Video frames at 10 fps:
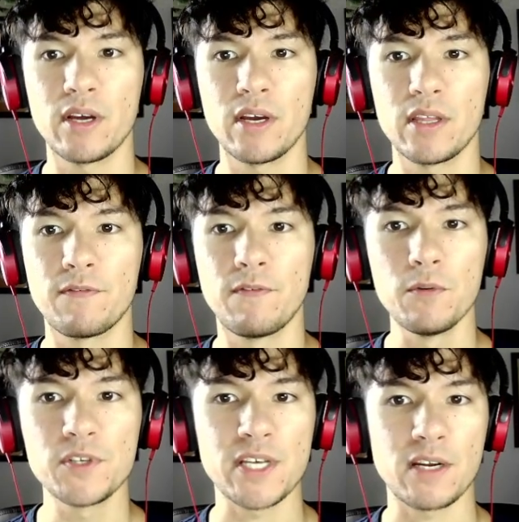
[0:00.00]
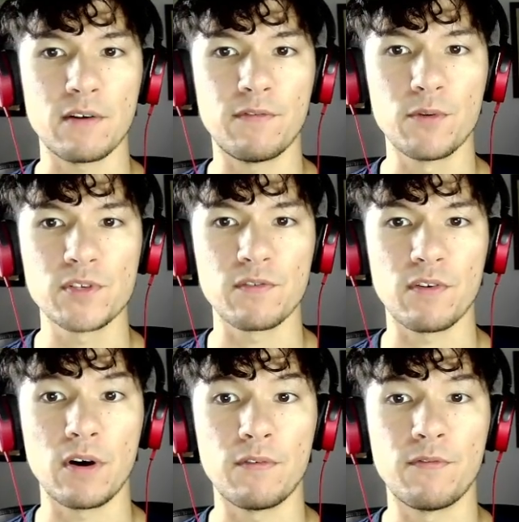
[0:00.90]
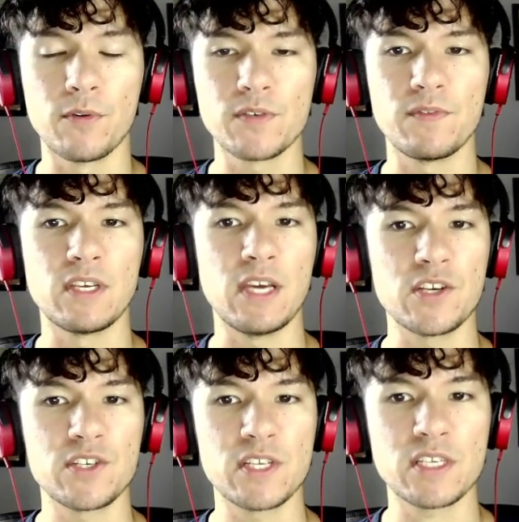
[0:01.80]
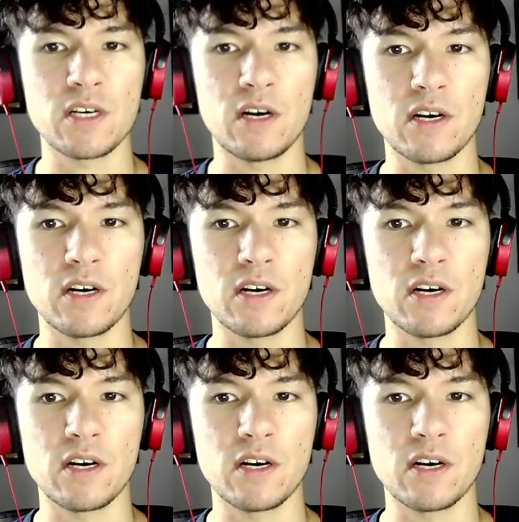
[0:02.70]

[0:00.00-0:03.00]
The full set of Force of Negation discard